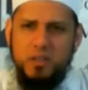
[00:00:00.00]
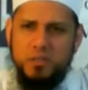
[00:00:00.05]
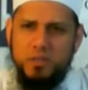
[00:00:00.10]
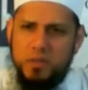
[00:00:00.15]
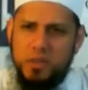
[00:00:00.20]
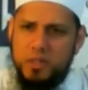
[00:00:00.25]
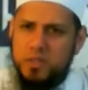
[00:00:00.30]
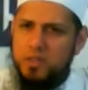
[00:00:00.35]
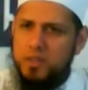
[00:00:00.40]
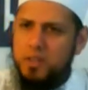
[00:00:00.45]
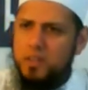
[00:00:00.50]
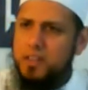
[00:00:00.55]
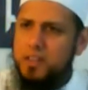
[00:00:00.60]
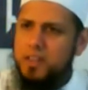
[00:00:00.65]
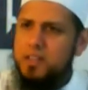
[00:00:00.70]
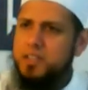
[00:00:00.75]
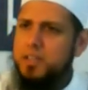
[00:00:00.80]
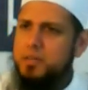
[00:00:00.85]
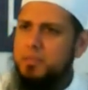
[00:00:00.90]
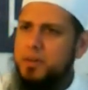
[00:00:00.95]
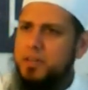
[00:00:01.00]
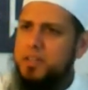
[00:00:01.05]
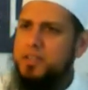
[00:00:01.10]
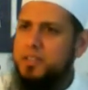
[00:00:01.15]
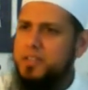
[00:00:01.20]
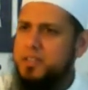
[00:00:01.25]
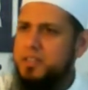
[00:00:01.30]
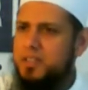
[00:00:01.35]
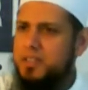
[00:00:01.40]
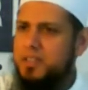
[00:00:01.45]
So these are the things he
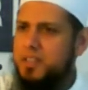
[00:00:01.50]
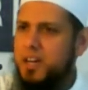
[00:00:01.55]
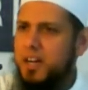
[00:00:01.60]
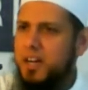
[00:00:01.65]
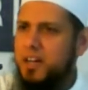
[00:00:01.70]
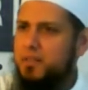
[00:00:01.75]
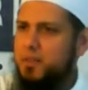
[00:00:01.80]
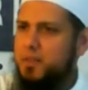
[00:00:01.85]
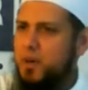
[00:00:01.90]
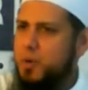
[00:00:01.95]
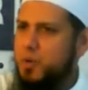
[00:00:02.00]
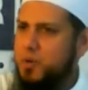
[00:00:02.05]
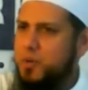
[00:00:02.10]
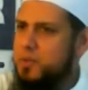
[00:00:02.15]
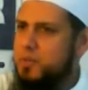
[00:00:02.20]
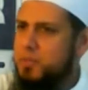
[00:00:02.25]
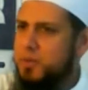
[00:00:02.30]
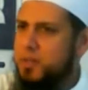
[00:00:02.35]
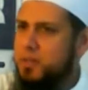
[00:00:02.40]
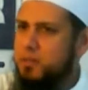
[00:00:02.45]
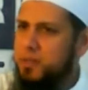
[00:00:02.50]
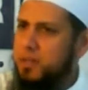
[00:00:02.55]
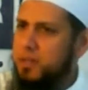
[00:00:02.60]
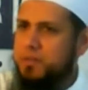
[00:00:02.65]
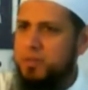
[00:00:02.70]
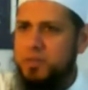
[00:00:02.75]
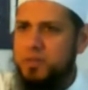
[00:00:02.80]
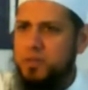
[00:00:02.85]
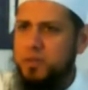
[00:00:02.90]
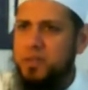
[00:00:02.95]
mentioned. He said, "I've always been
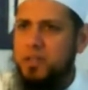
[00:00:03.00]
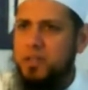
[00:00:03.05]
grateful to